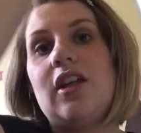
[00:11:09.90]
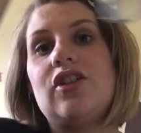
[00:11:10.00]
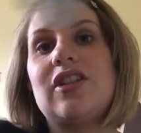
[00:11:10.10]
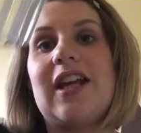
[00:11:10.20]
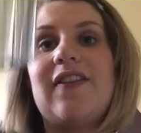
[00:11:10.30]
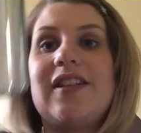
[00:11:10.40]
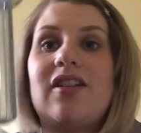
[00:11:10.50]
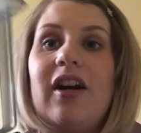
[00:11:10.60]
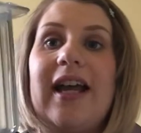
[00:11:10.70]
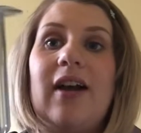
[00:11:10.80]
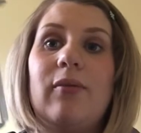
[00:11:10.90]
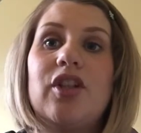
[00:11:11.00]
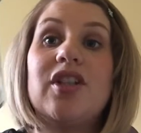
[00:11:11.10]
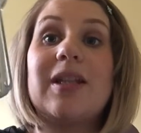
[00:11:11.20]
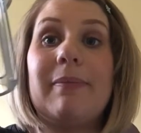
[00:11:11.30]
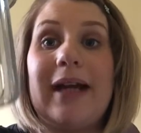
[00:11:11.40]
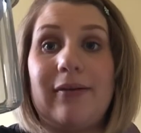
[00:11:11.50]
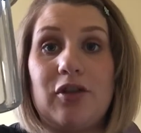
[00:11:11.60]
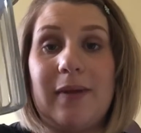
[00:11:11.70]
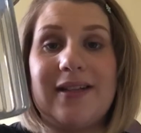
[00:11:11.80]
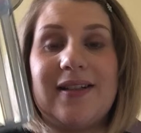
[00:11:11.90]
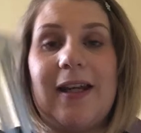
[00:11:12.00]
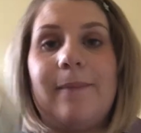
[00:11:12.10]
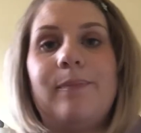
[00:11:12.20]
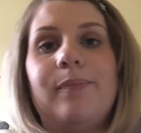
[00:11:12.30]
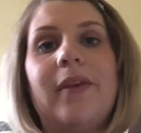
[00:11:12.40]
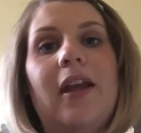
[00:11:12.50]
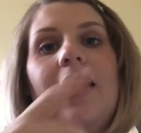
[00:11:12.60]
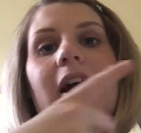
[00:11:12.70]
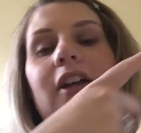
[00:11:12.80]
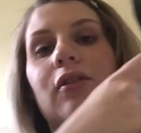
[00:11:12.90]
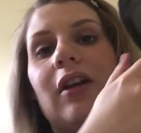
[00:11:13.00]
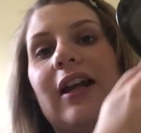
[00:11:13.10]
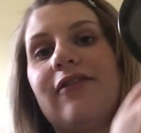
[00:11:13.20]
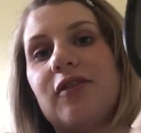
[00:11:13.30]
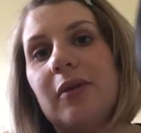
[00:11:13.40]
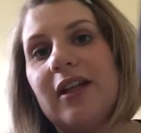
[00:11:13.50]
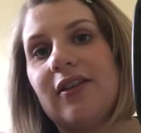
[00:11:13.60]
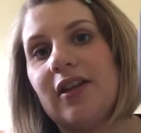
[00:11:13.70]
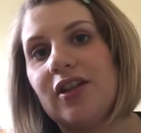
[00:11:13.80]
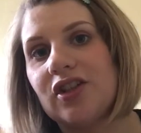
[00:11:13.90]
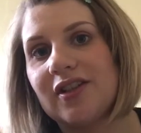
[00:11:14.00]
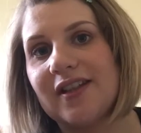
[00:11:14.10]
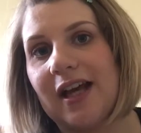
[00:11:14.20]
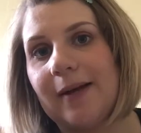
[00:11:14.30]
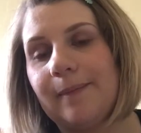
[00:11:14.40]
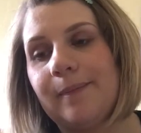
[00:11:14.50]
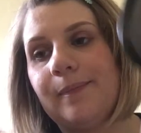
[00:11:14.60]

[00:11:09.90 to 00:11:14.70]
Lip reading: is you take this guy out, which is the pouch basket, and you're left with just that.